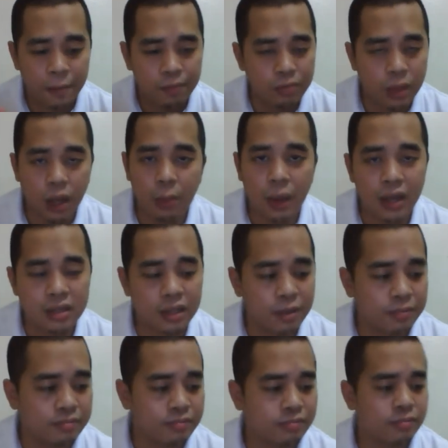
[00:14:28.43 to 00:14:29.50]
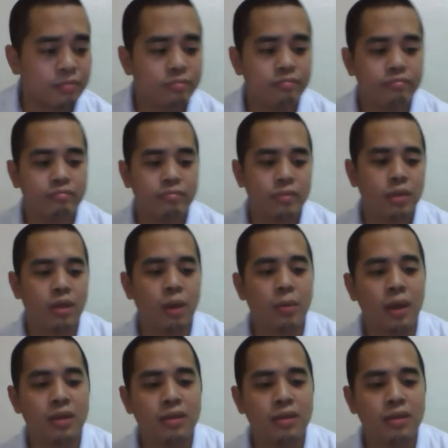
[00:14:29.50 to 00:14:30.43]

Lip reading: Amazing. Amazing.